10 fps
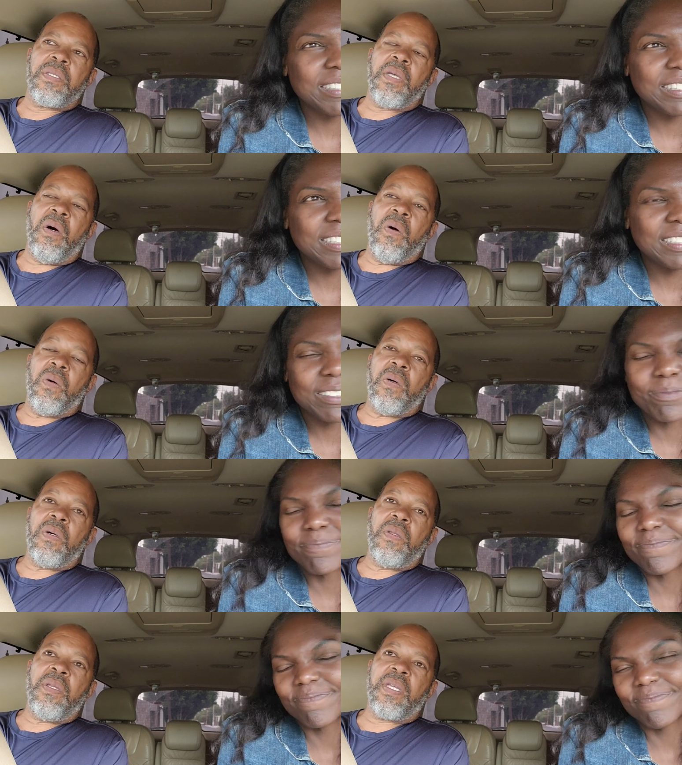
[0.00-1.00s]
Speaker 1: so
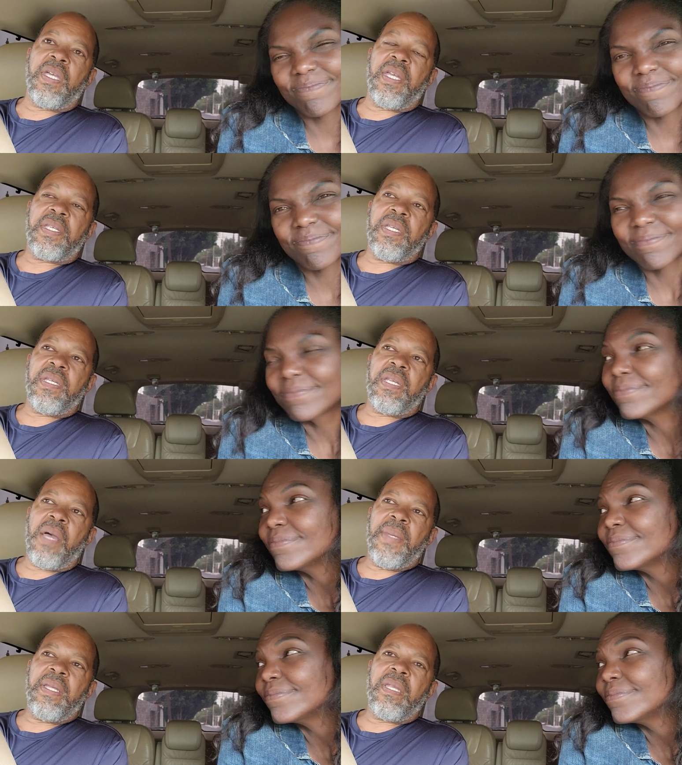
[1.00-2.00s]
the kitchen I
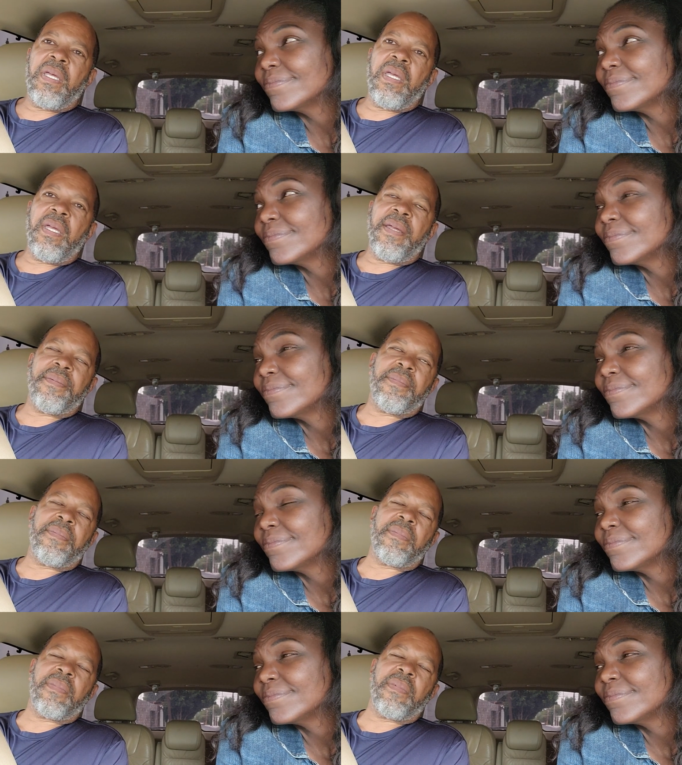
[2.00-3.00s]
mean
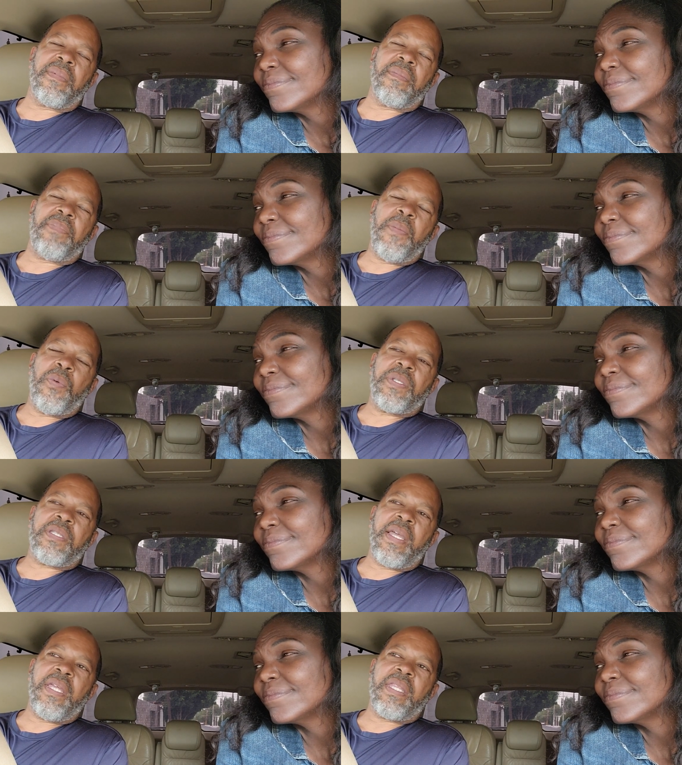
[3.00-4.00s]
people would
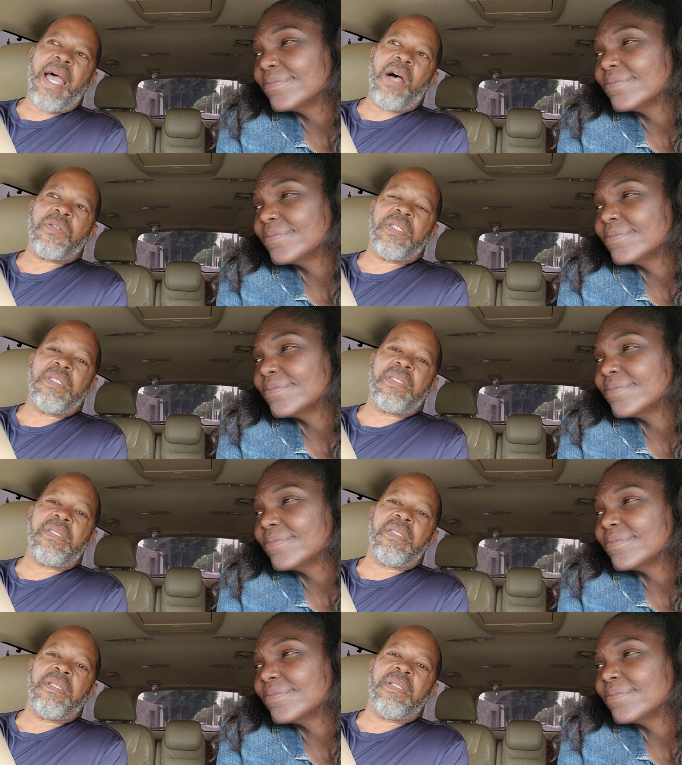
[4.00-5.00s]
say that the house is
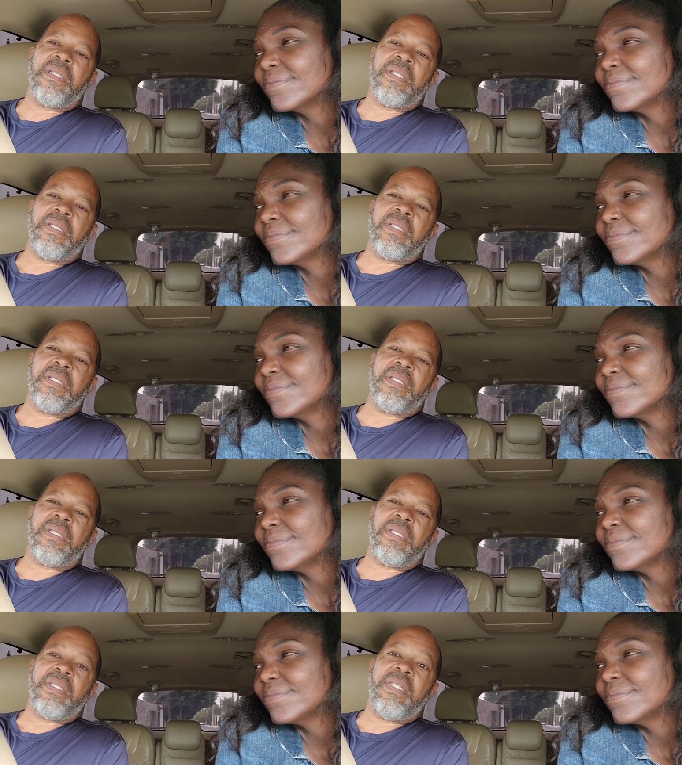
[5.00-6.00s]

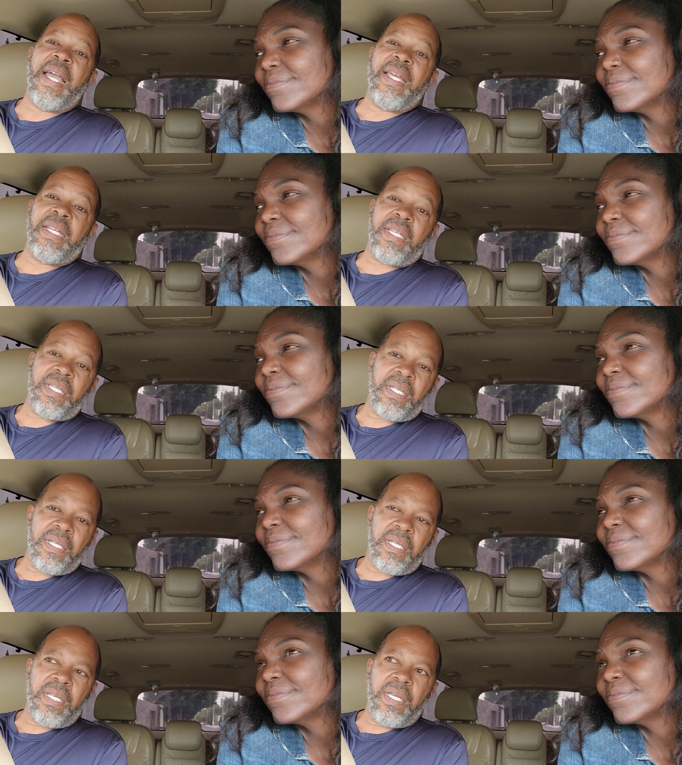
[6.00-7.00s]
dated
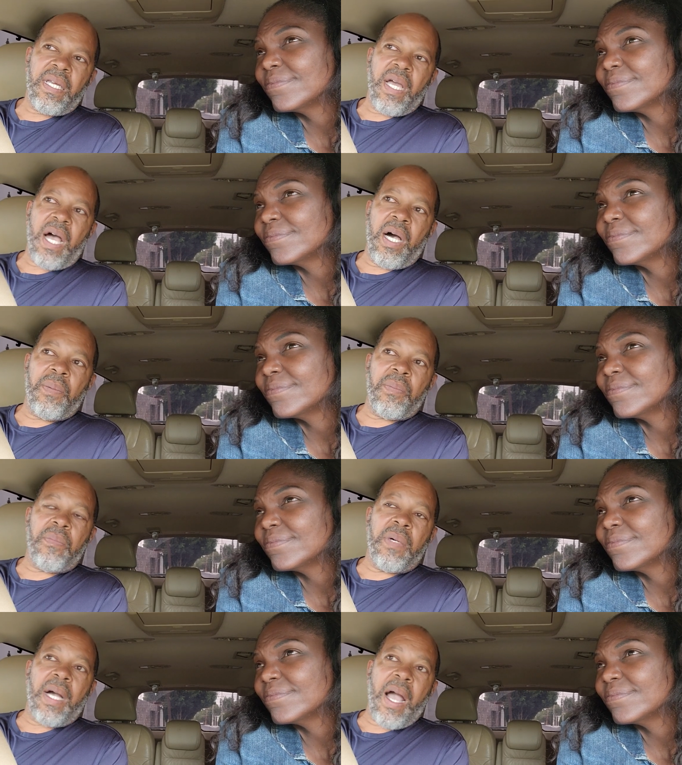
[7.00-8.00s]
um,
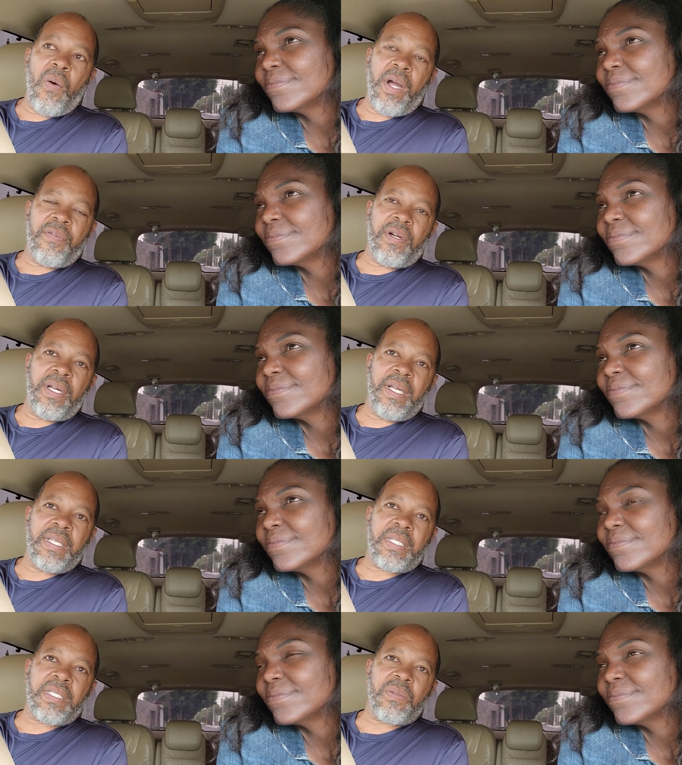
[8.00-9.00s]
however
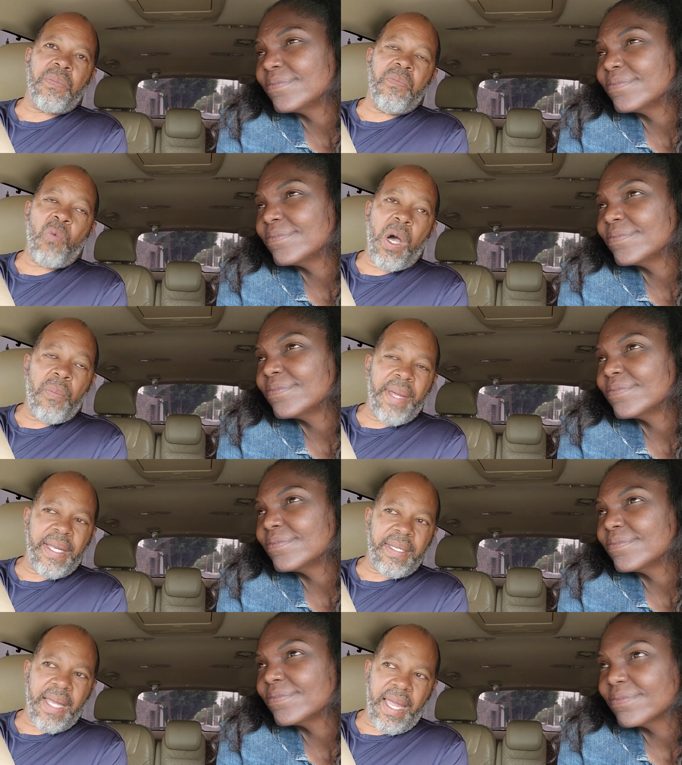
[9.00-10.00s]
it's well
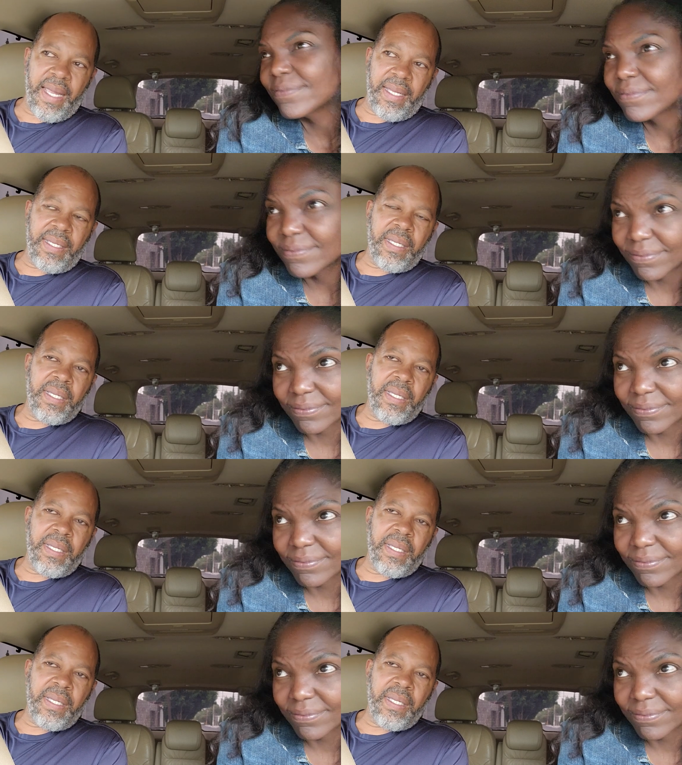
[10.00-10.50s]
maintained mm